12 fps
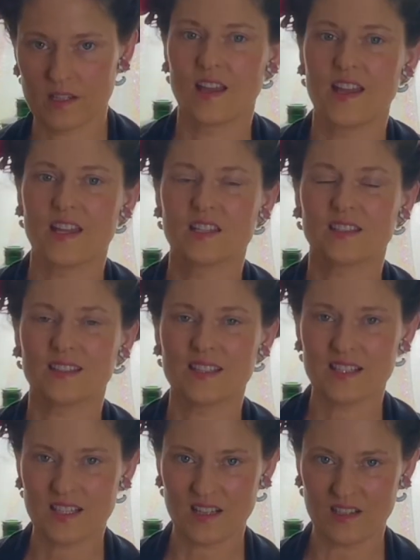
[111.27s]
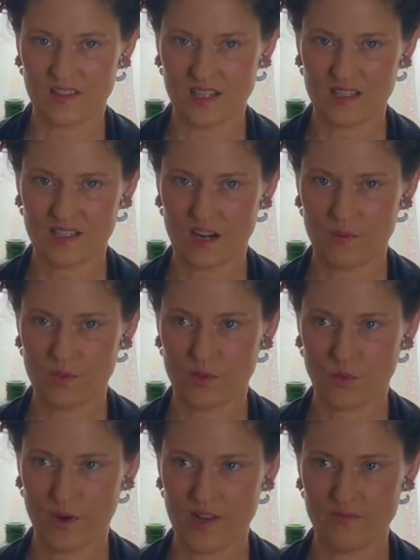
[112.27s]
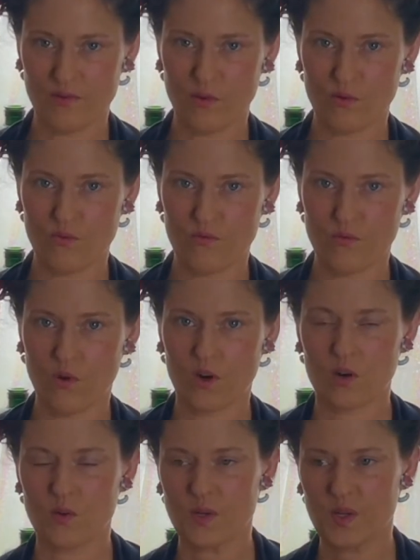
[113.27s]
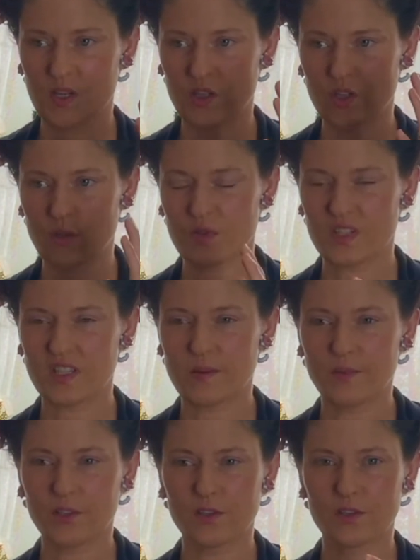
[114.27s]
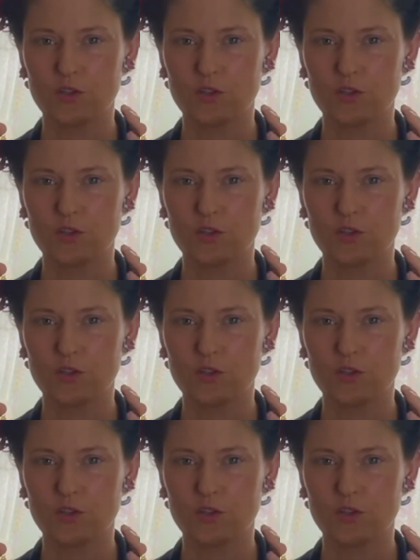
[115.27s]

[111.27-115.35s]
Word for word: and listing the things that I was grateful for is so similar